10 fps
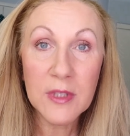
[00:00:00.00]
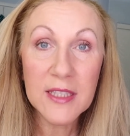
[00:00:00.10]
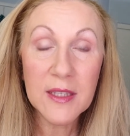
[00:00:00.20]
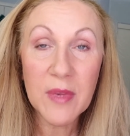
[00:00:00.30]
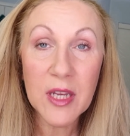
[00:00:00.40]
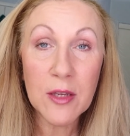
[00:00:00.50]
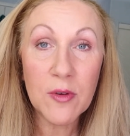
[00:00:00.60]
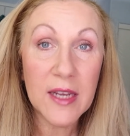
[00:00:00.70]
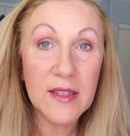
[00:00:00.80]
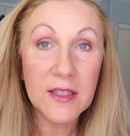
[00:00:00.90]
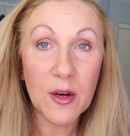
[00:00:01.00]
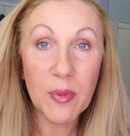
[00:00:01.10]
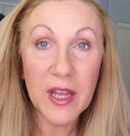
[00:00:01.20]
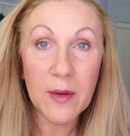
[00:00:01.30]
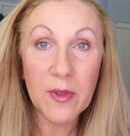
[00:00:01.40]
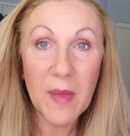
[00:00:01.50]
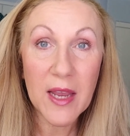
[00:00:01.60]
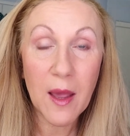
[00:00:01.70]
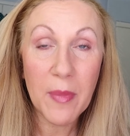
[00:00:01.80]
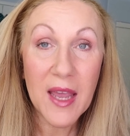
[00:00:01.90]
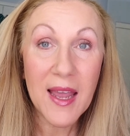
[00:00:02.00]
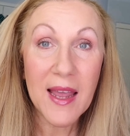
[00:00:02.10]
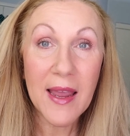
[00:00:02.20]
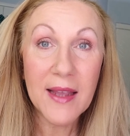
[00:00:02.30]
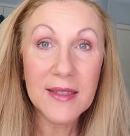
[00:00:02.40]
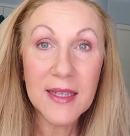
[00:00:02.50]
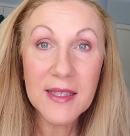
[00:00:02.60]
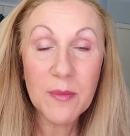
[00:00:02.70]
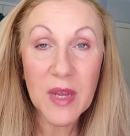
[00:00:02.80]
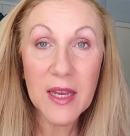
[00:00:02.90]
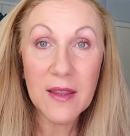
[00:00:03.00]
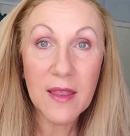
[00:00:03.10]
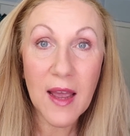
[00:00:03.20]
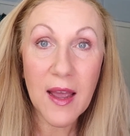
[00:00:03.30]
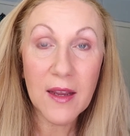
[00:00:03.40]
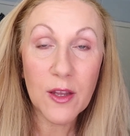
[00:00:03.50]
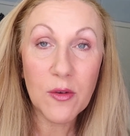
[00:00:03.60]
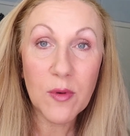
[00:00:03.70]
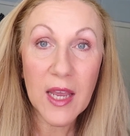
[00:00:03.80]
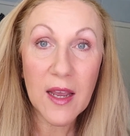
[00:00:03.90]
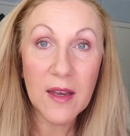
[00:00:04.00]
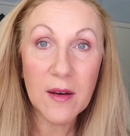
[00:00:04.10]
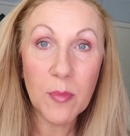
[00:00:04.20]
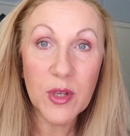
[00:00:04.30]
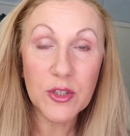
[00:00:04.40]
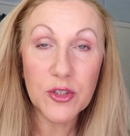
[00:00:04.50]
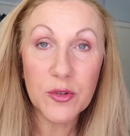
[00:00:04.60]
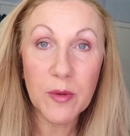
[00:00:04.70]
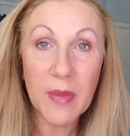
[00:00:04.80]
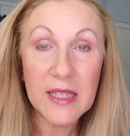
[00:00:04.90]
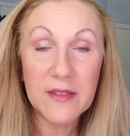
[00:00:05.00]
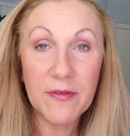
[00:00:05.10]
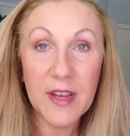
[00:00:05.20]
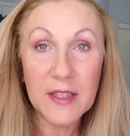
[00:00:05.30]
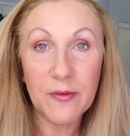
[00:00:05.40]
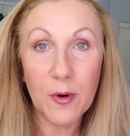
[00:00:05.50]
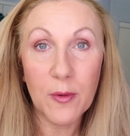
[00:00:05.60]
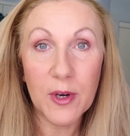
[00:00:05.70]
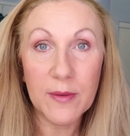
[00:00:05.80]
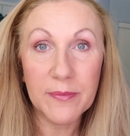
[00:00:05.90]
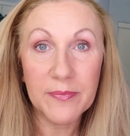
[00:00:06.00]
Doesn't mean you can't start playing with makeup, and doesn't mean that you can't put your best face forward.